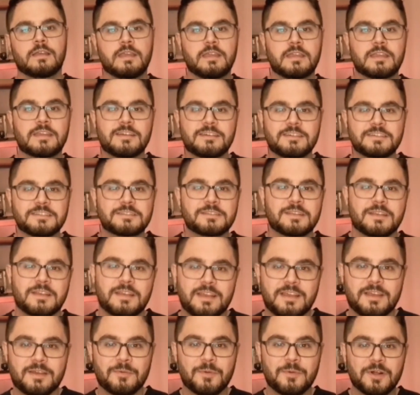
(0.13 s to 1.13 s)
Hey guys,
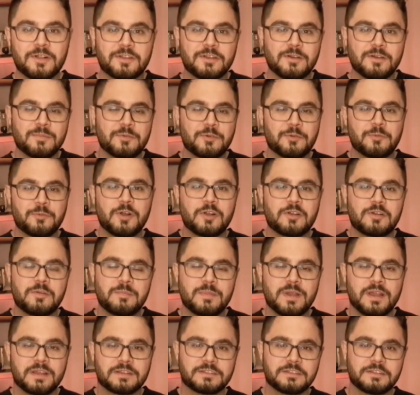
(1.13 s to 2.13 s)
welcome or
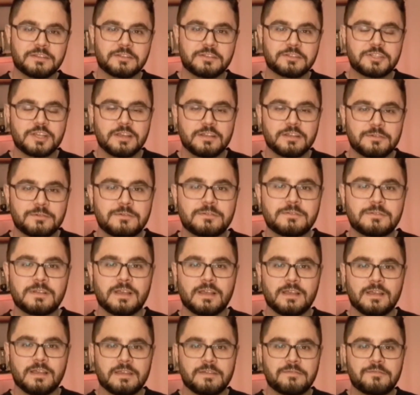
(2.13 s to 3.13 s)
welcome back to the channel.
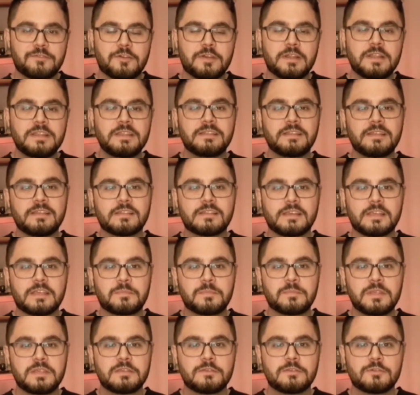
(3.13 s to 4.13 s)
If you're anything like
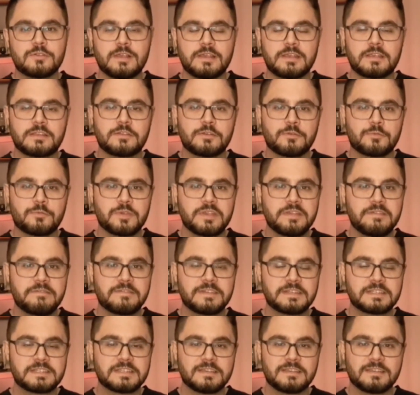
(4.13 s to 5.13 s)
me, you like to
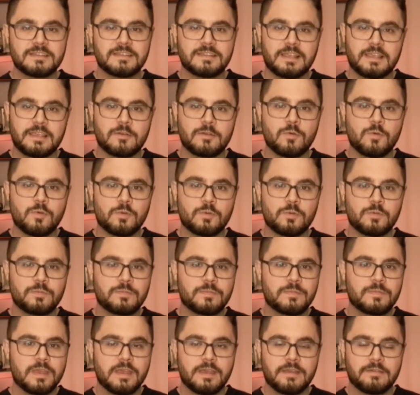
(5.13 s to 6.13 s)
revisit like
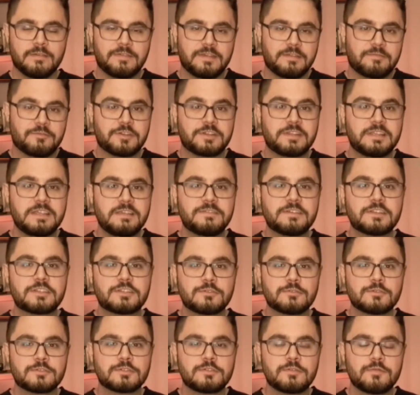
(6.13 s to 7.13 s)
old favorite TV
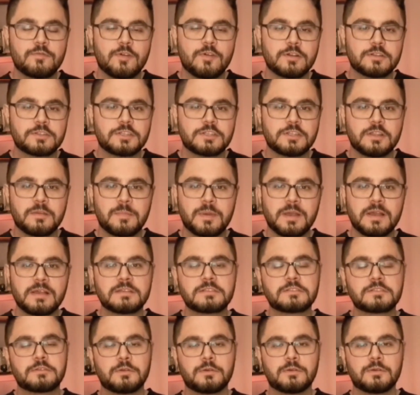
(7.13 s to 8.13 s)
shows you've watched in the
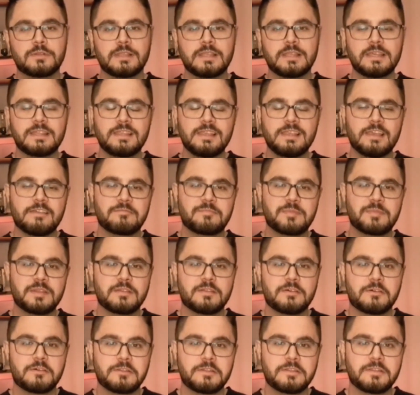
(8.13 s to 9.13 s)
past. So lately I've
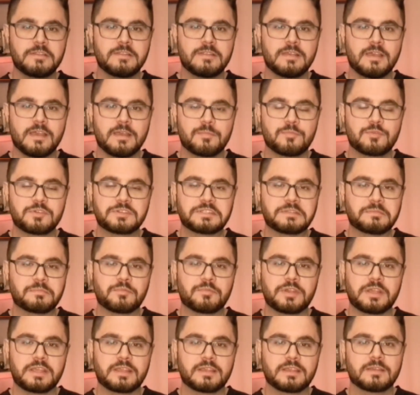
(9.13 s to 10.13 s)
been on Prison
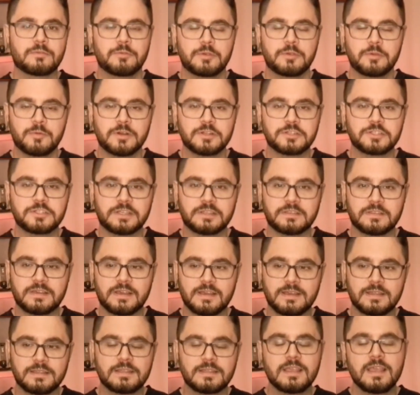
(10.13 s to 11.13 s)
Break, rewatching
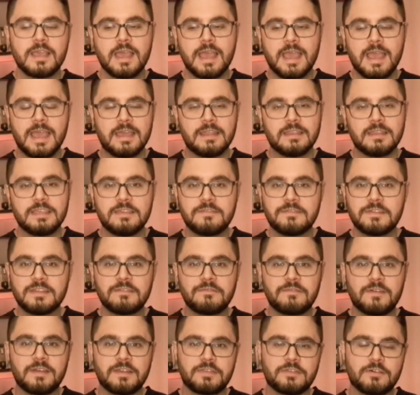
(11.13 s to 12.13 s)
that. And even
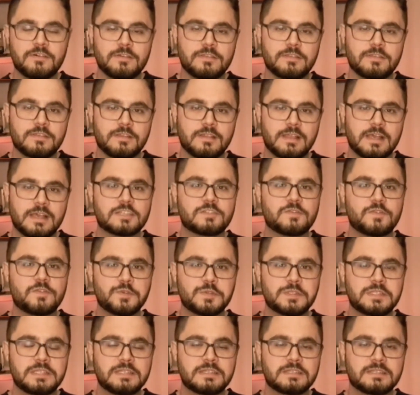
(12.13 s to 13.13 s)
if I thought the last
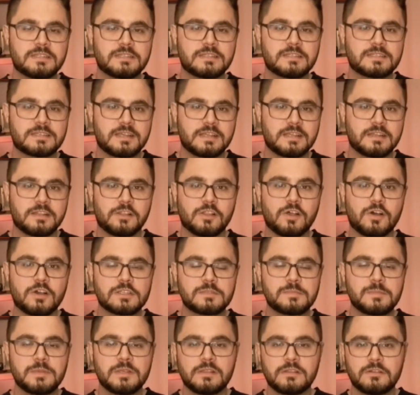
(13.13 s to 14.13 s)
few seasons kind of
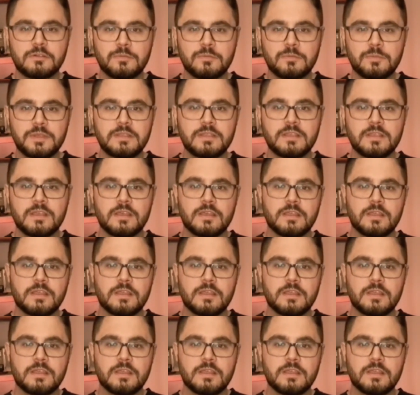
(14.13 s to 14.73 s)
lost me a little bit,